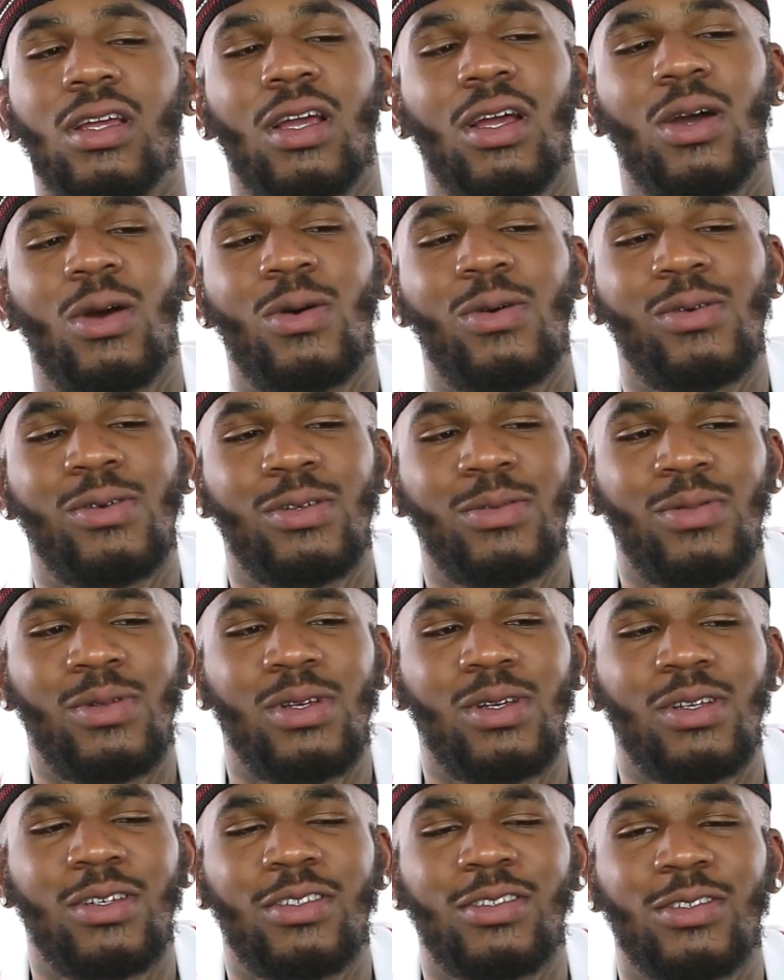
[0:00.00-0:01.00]
I always be
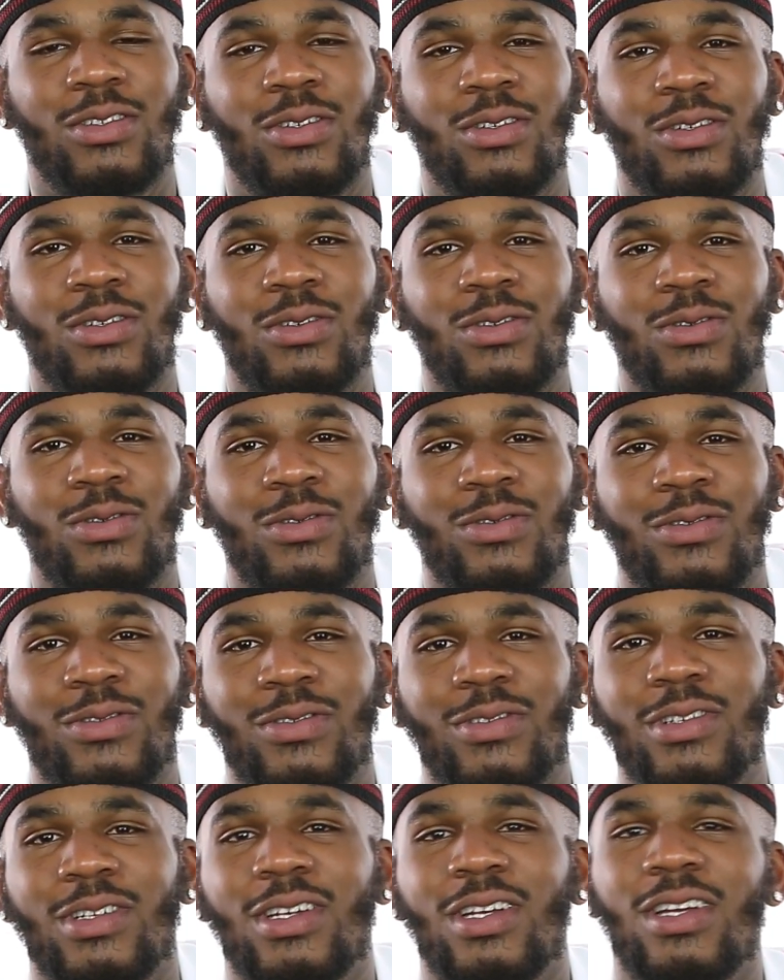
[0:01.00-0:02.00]
eating cereal.
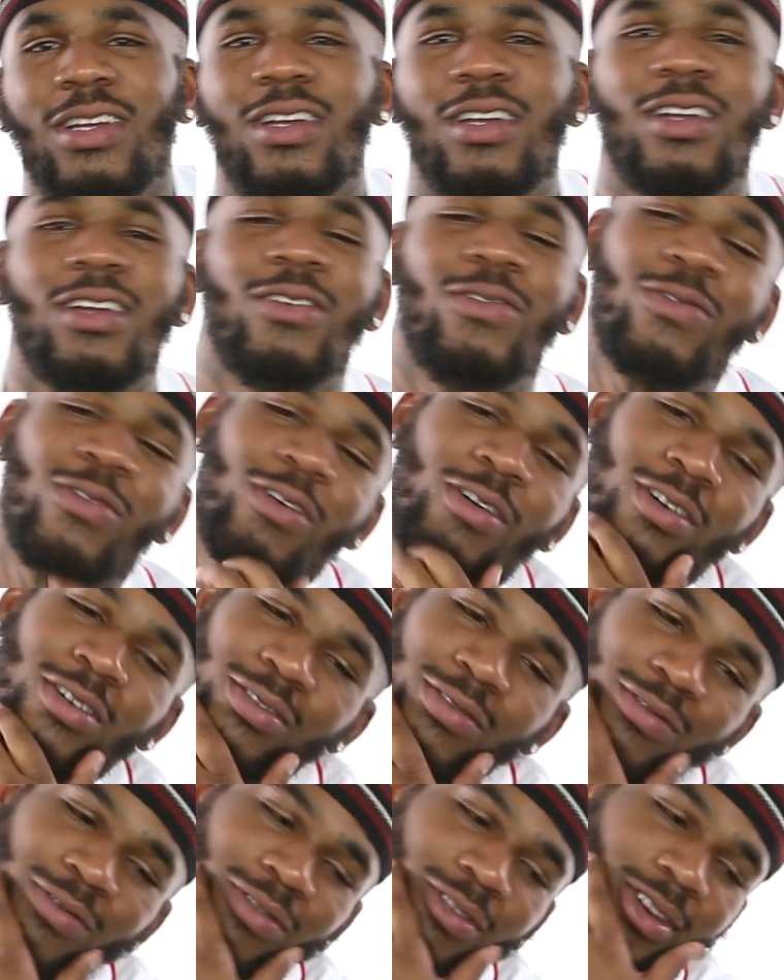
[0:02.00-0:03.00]

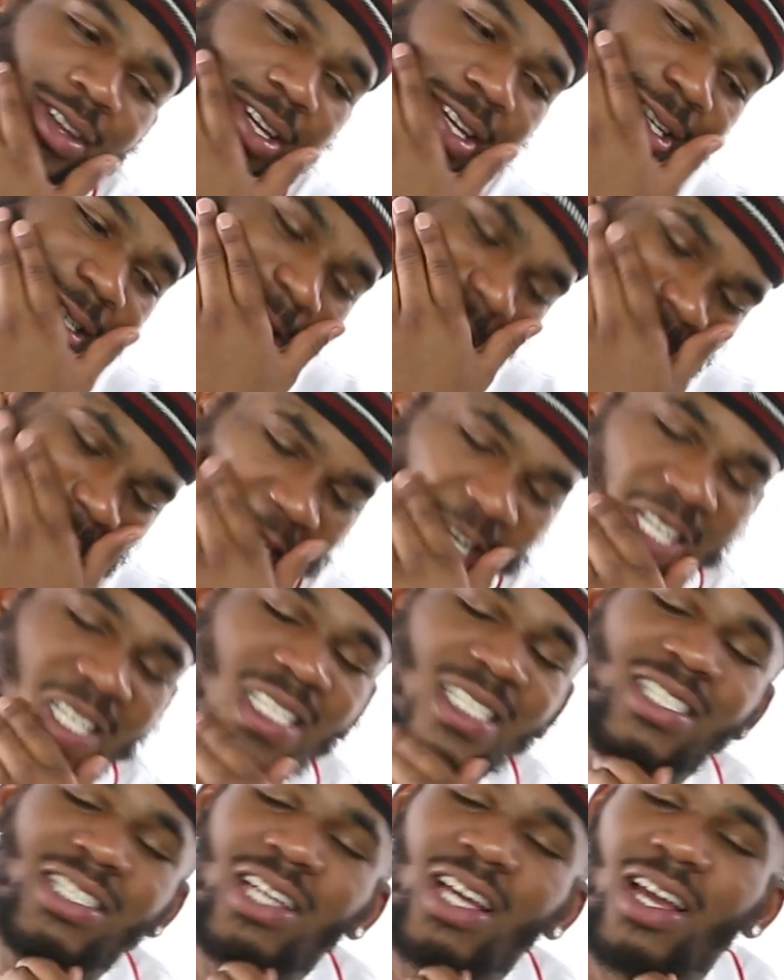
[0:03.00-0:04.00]
Frosted Flakes, Lucky
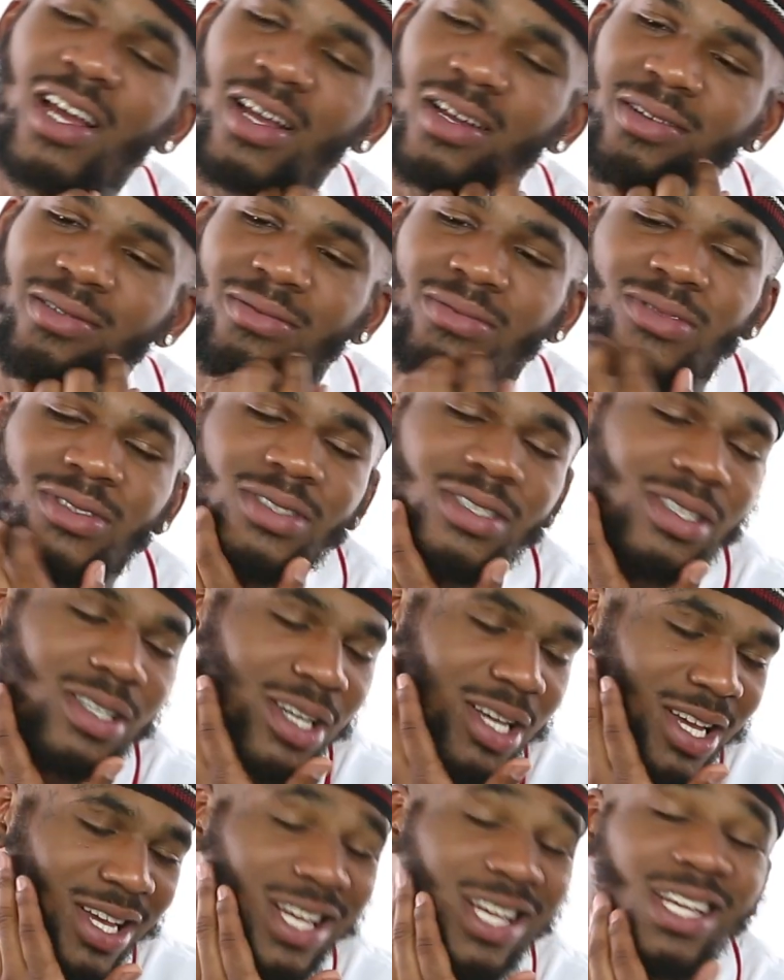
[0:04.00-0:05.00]
Charms,
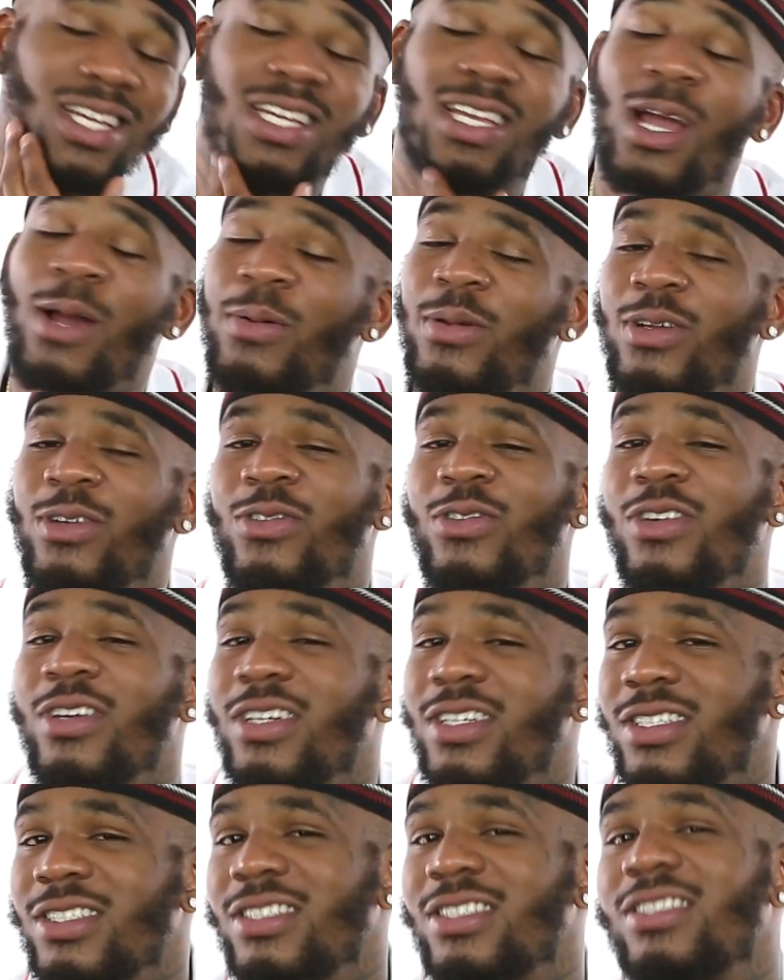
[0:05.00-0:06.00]
Cap'n
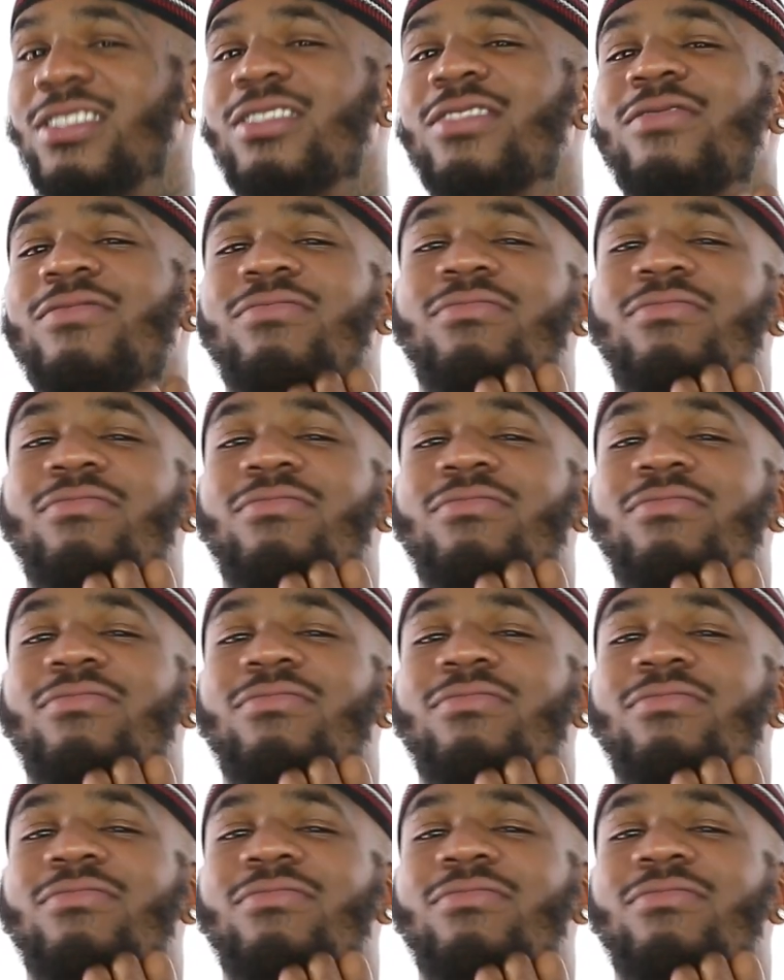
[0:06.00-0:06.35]
Crunch.